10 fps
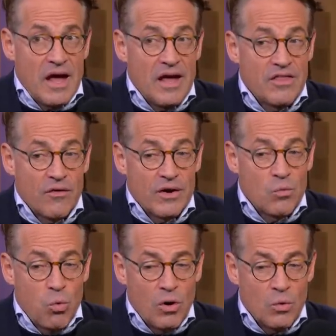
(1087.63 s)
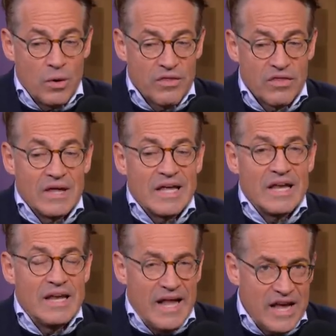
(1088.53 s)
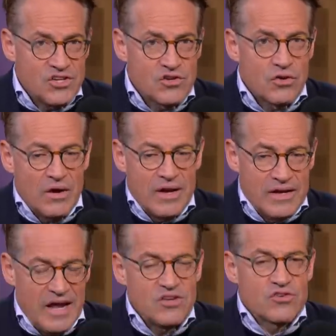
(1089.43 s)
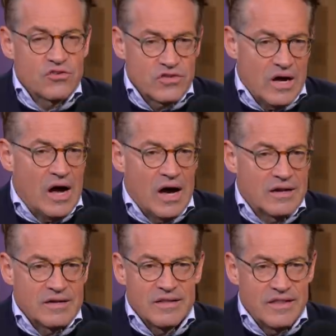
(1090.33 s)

They're at war with nature and nature's God.